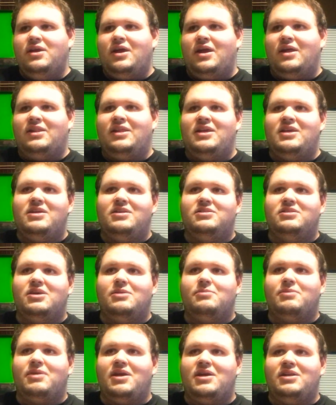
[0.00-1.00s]
and they end
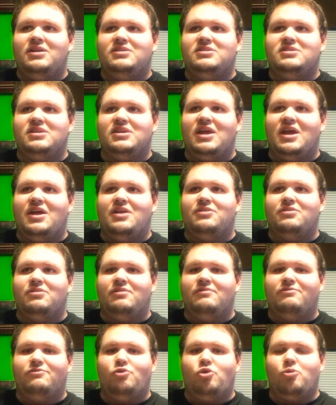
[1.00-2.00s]
up getting together
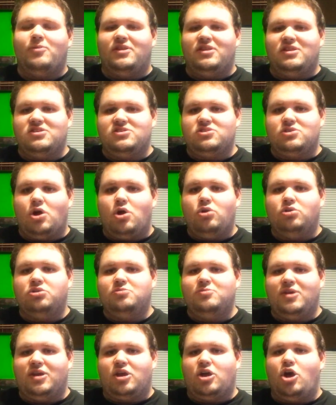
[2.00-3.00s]
and forming this
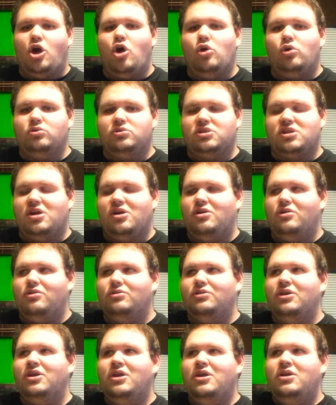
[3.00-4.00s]
ultimate cult
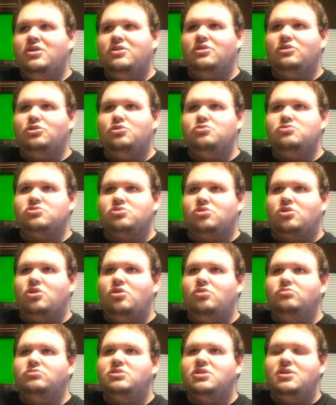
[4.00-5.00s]
called the Loser
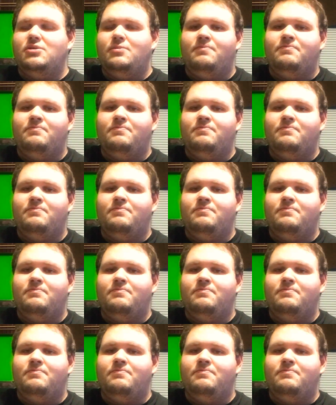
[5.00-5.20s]
Cult.